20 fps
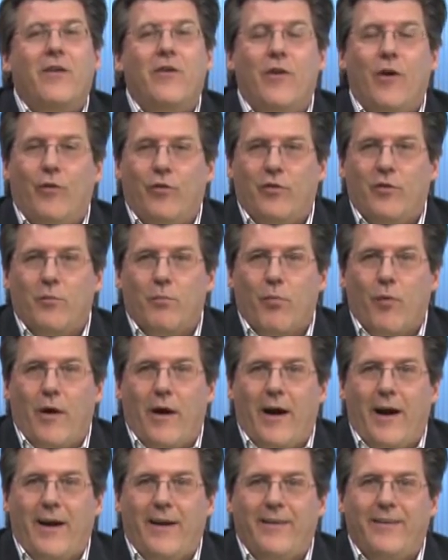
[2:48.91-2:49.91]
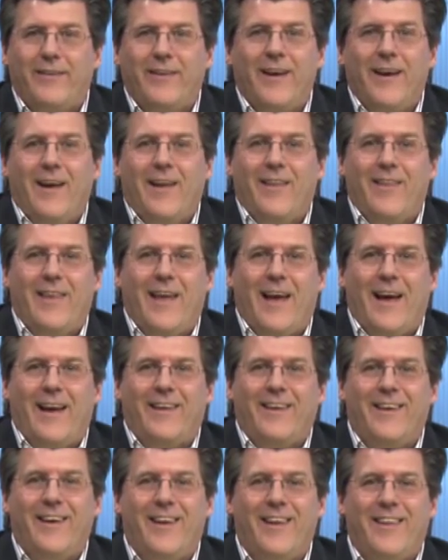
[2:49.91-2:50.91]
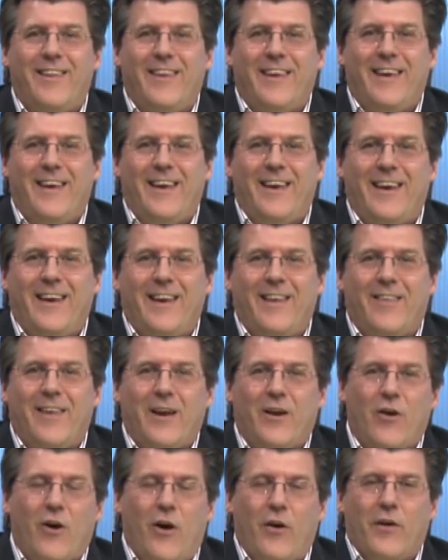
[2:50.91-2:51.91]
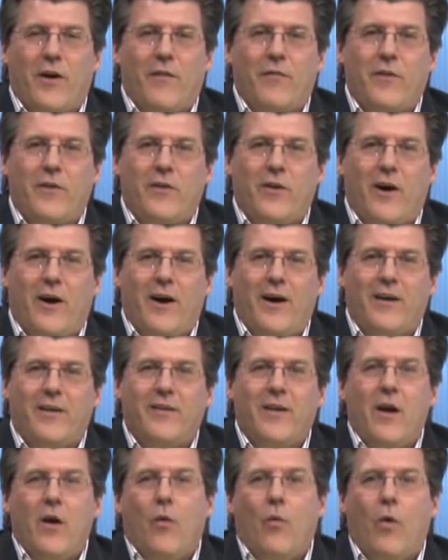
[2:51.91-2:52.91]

no surprise that they called off the dogs.